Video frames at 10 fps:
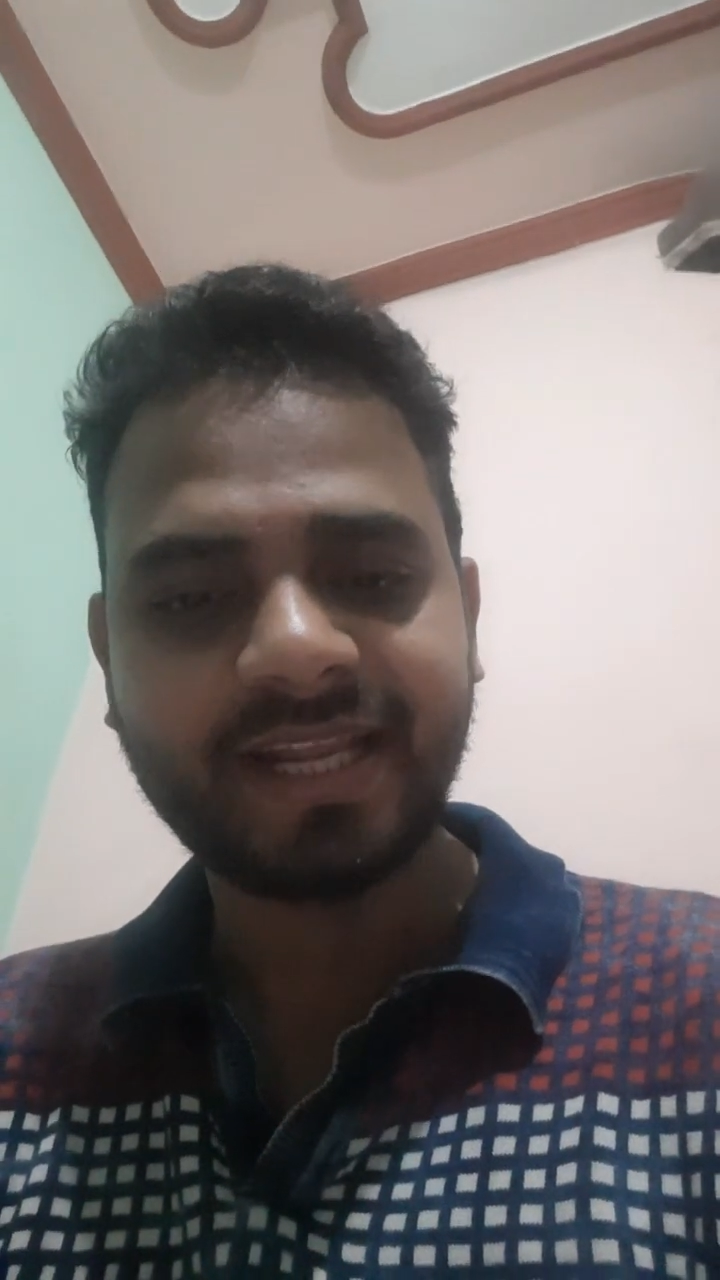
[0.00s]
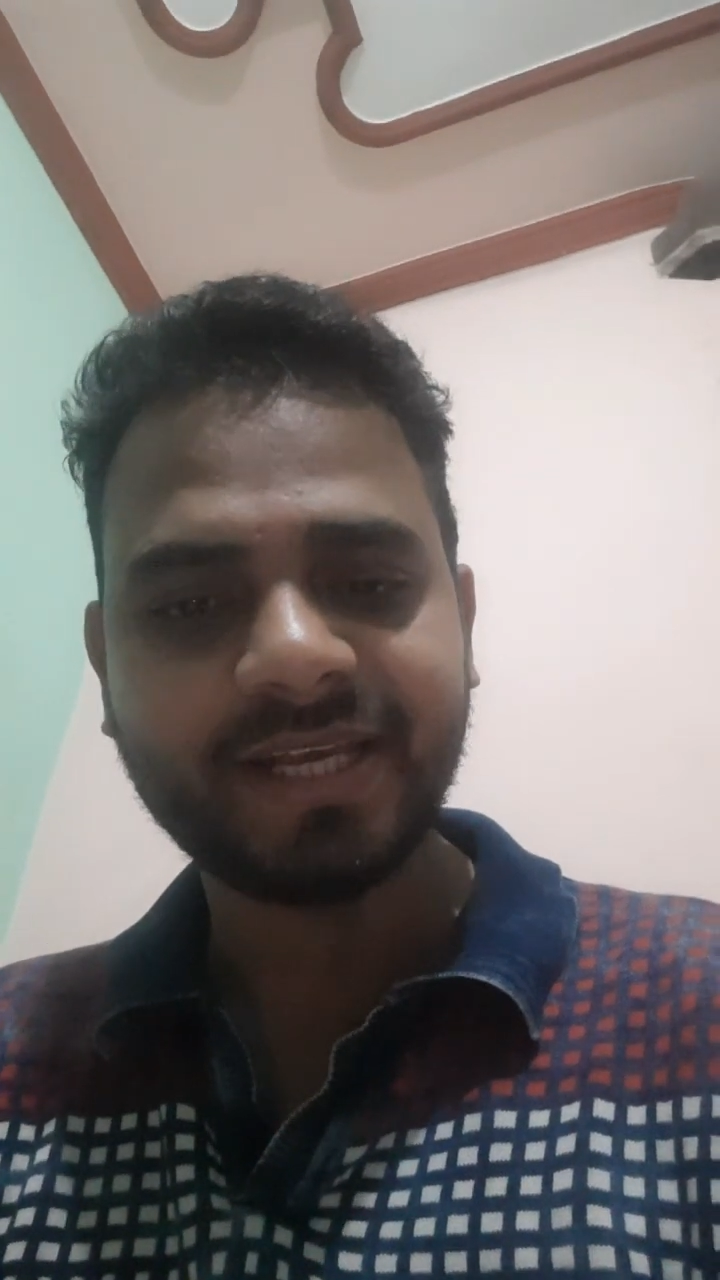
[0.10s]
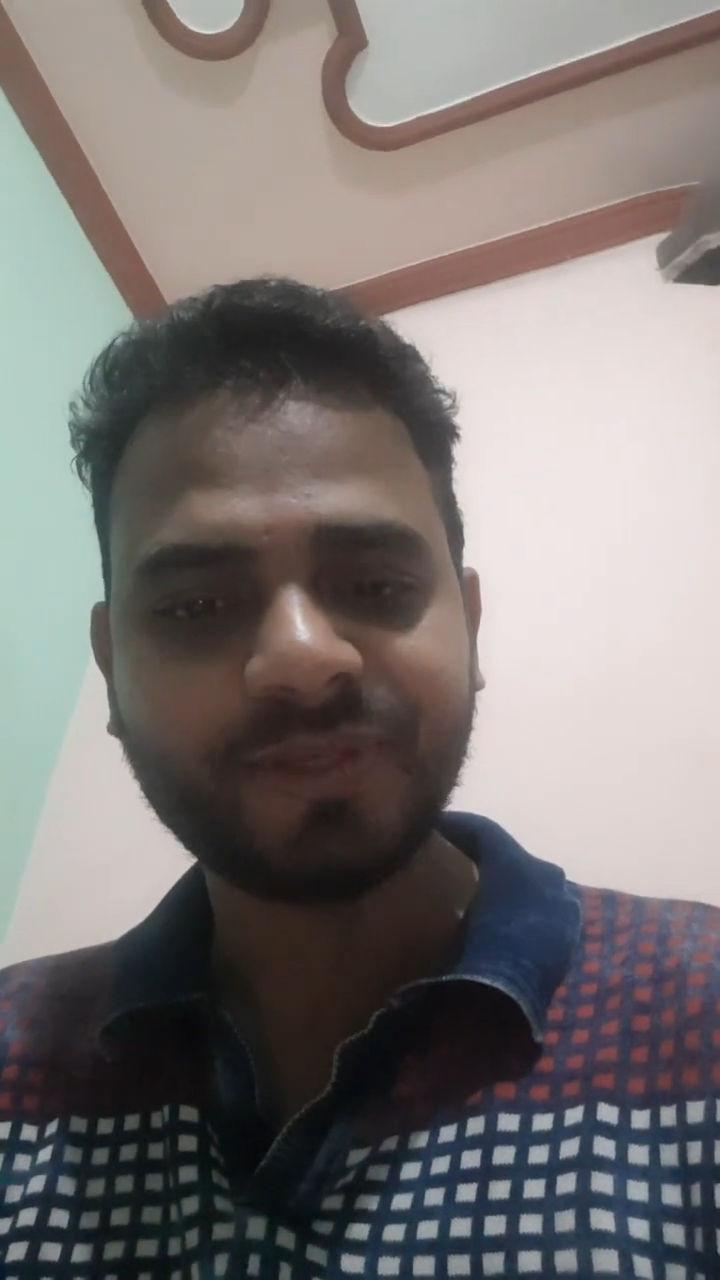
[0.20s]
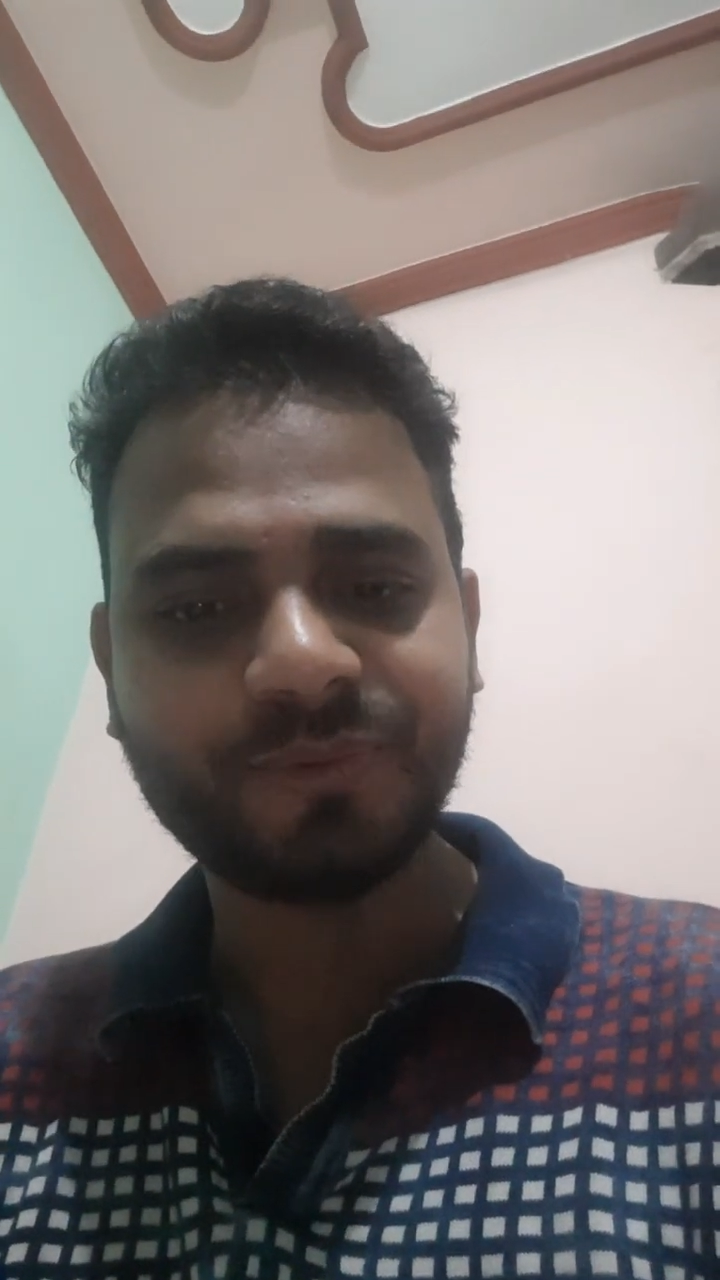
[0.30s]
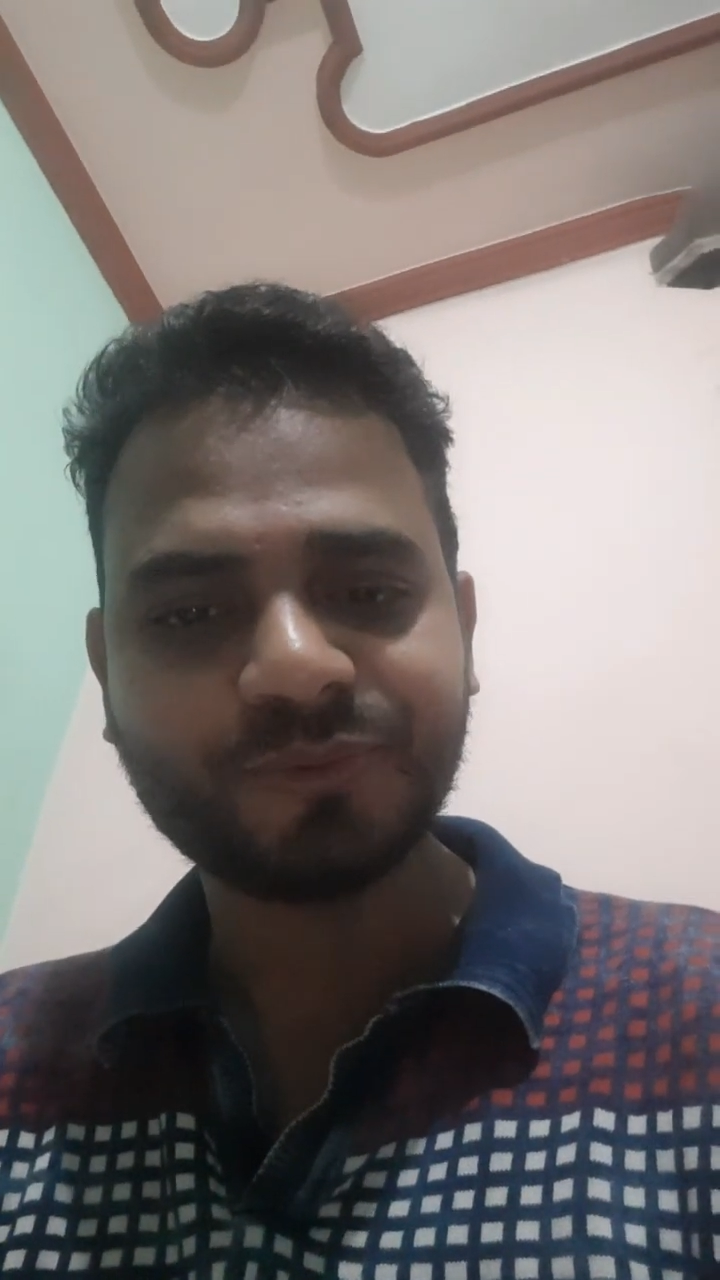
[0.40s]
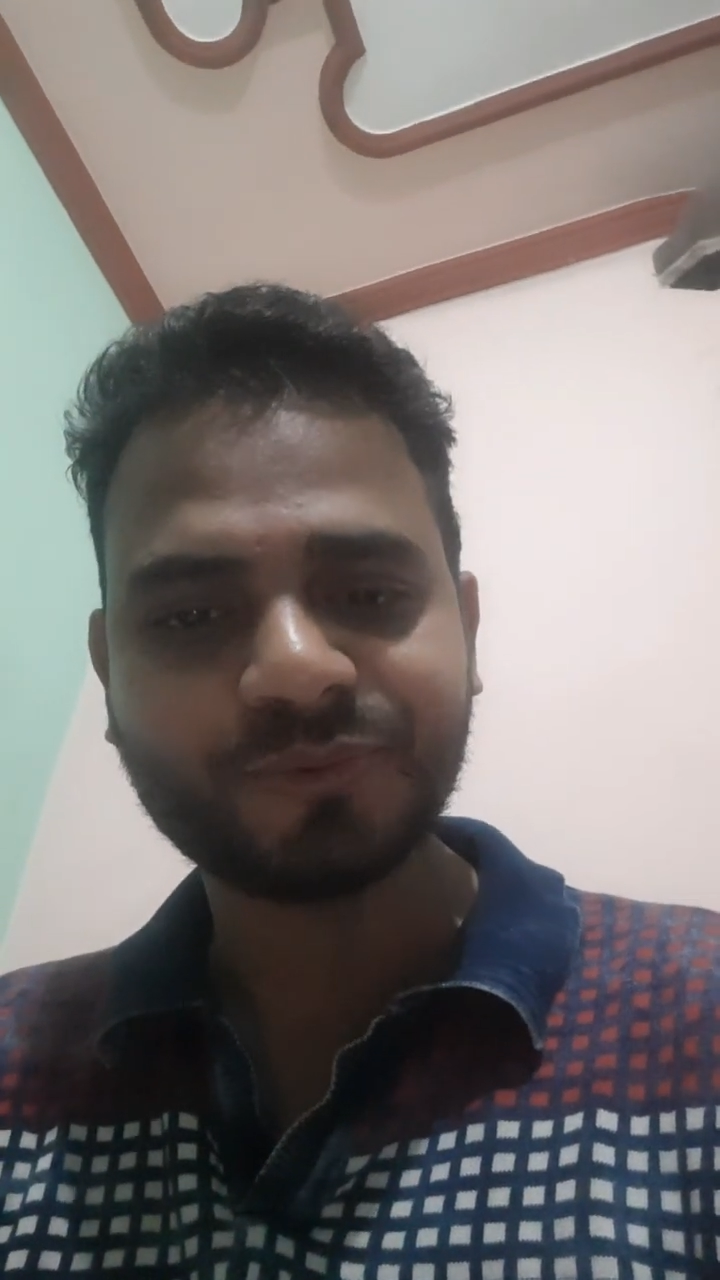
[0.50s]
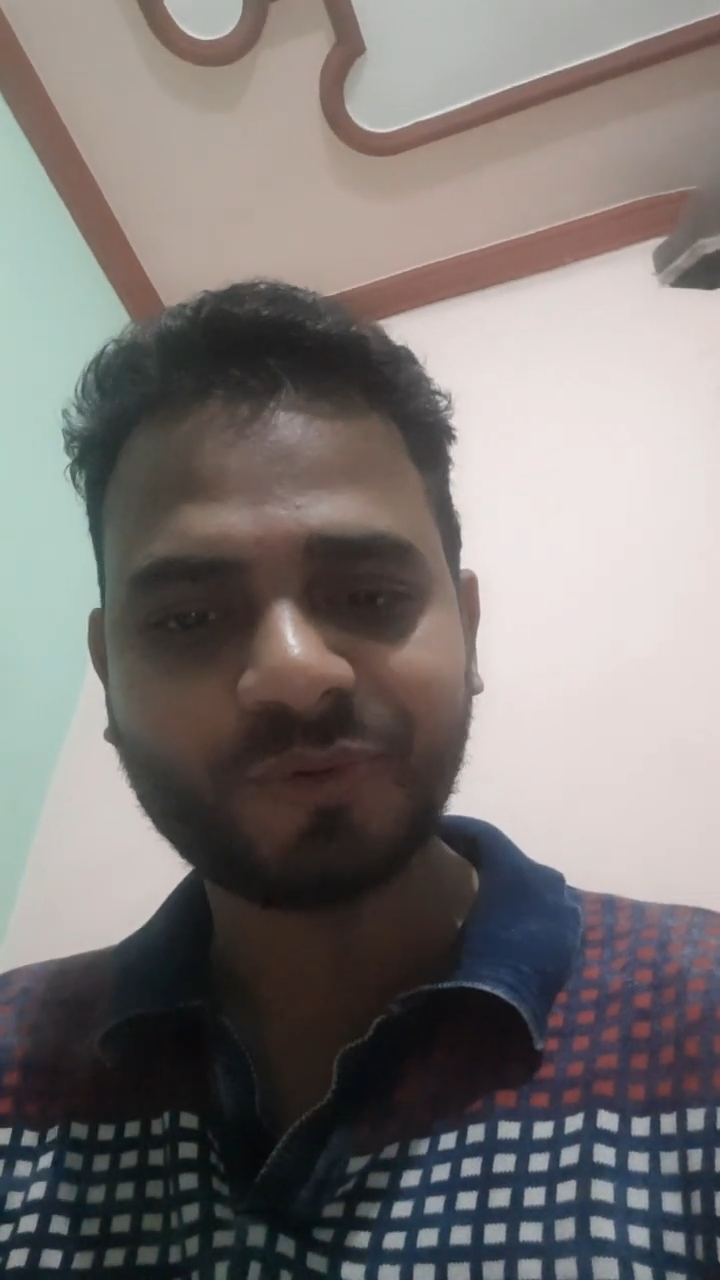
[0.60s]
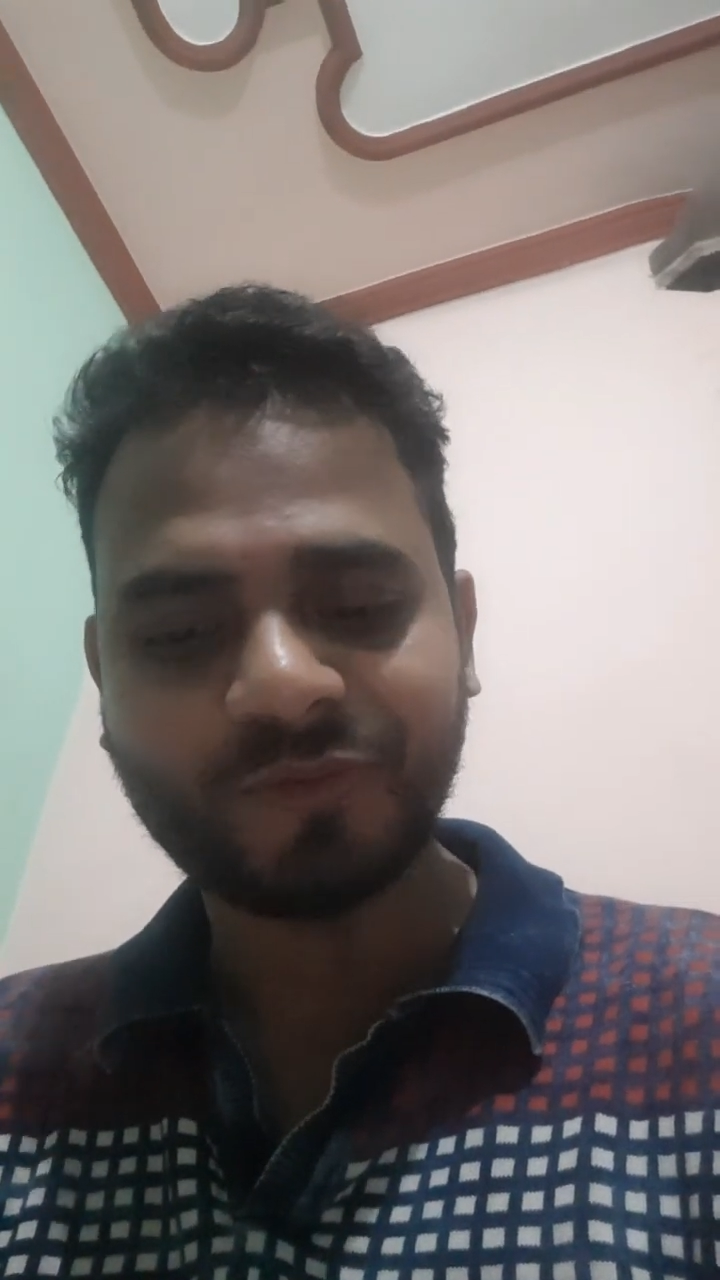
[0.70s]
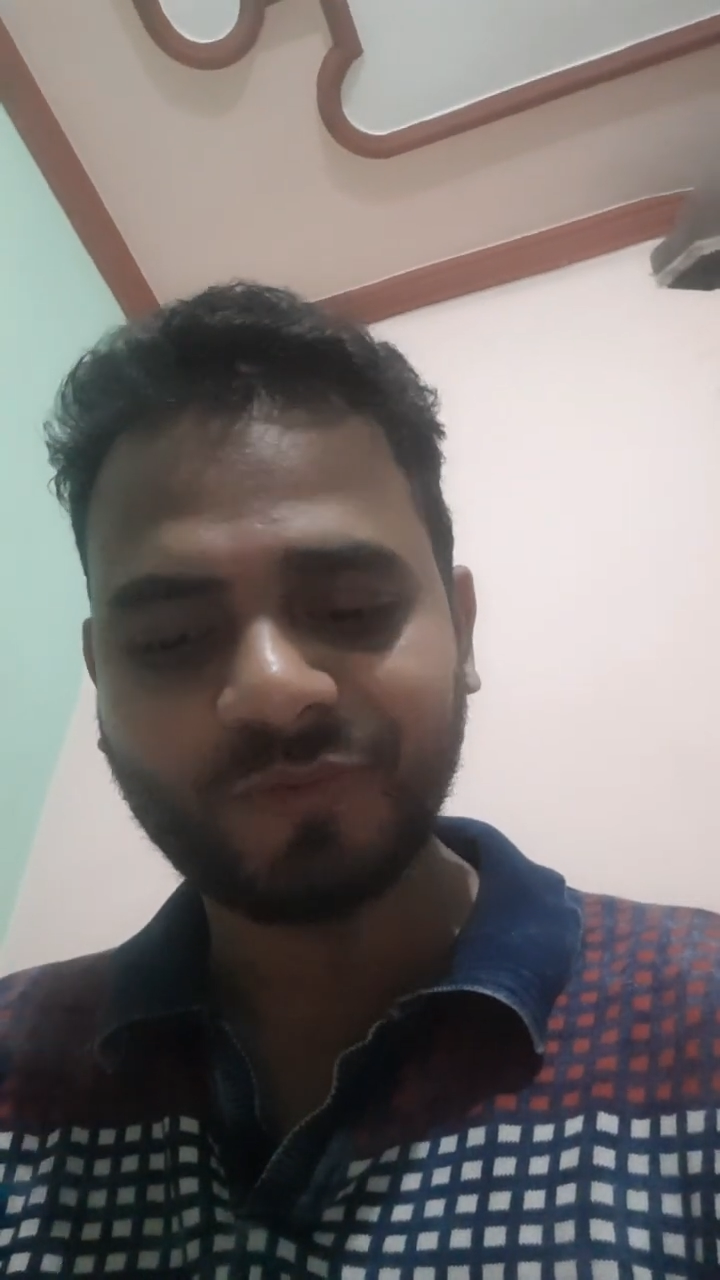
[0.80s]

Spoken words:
take you so